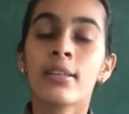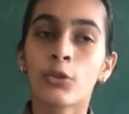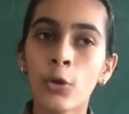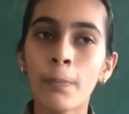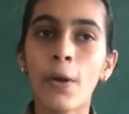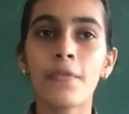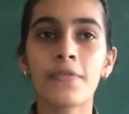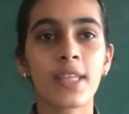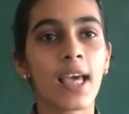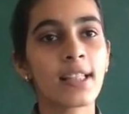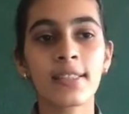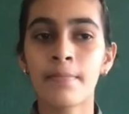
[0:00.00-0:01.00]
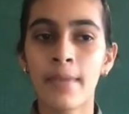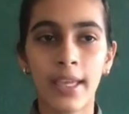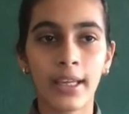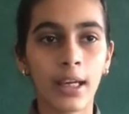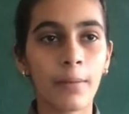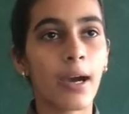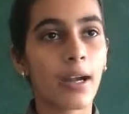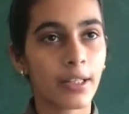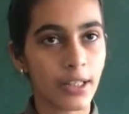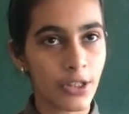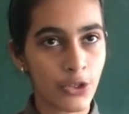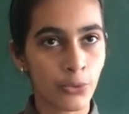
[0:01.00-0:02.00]
Group of cells make up
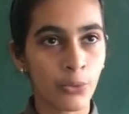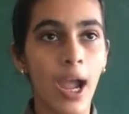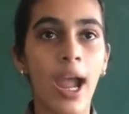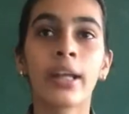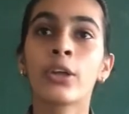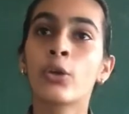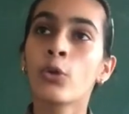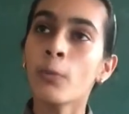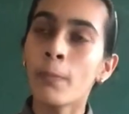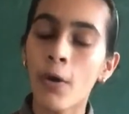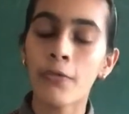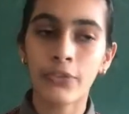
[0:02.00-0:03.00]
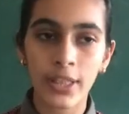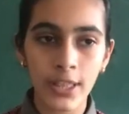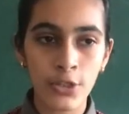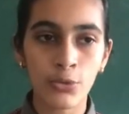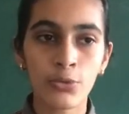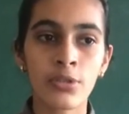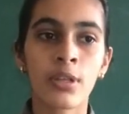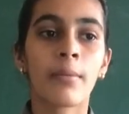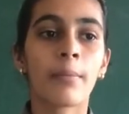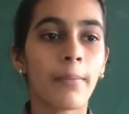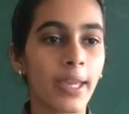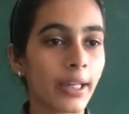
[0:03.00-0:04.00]
a tissue, and group of tissues
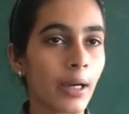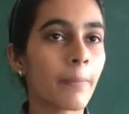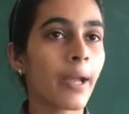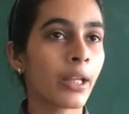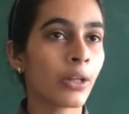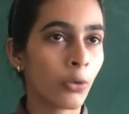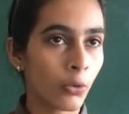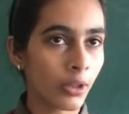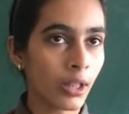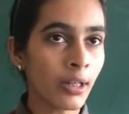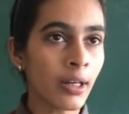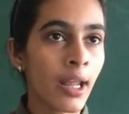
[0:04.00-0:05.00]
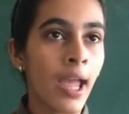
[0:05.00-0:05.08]
make up an organ,